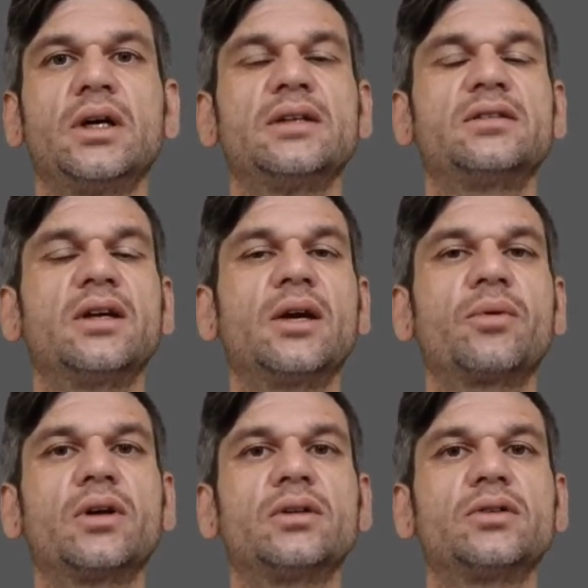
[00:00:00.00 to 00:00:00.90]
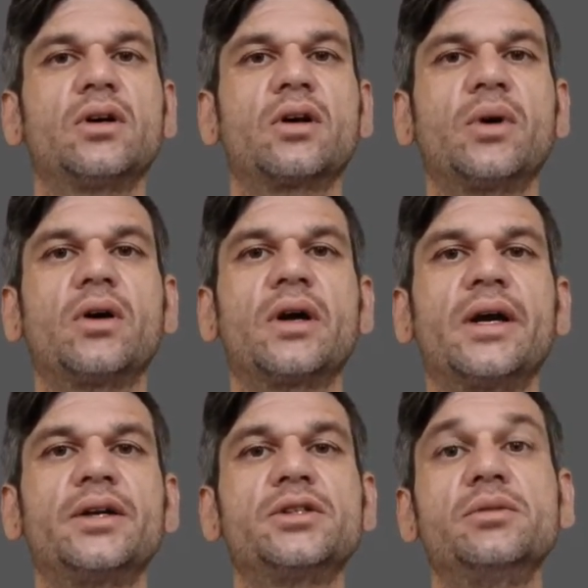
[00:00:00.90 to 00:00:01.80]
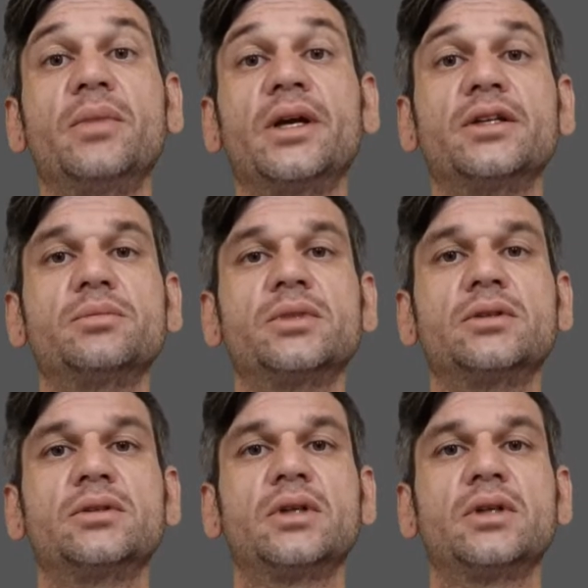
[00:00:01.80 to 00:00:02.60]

Today we're going to talk about energy management,